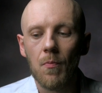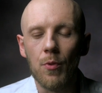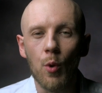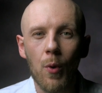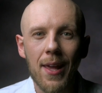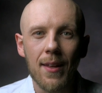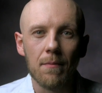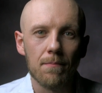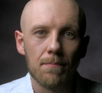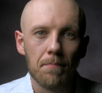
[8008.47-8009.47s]
the way that
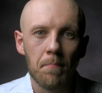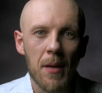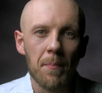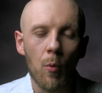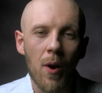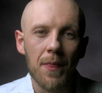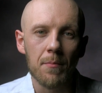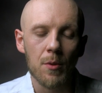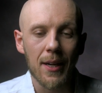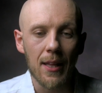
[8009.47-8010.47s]
people want them
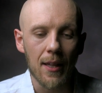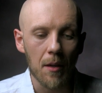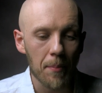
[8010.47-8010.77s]
to regulate it.